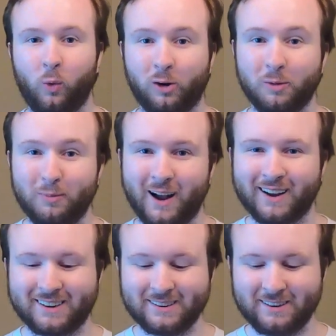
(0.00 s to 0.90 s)
Welcome
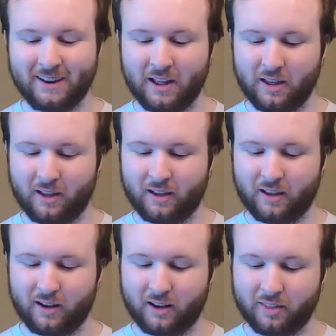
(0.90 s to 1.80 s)
back.
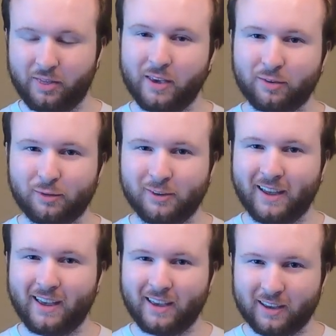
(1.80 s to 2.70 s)
This
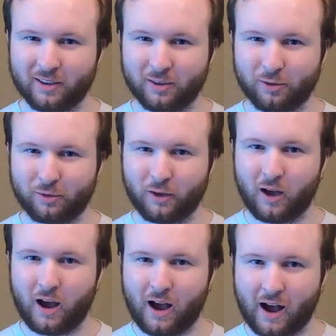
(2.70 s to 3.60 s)
is
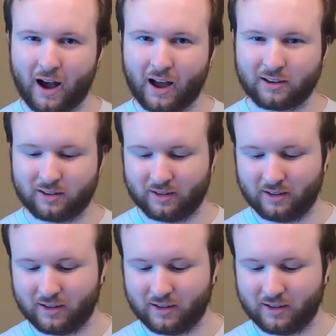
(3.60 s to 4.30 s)
hot.